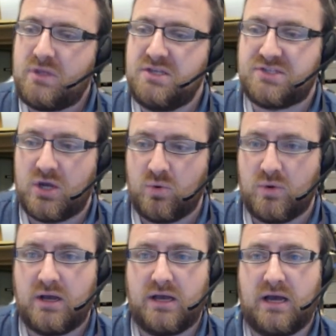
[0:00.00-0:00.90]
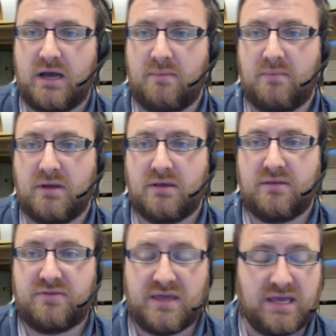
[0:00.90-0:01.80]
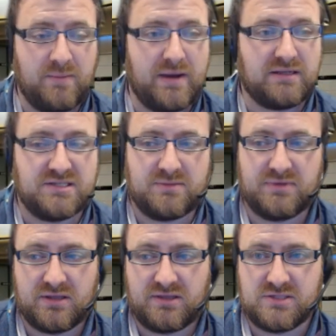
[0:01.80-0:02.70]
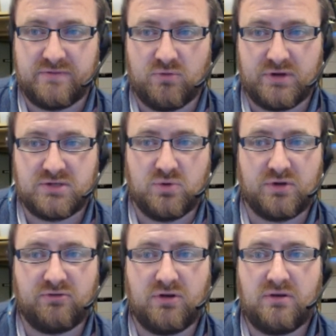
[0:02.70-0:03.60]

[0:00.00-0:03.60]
So thinking back to some of the other things we've already talked through,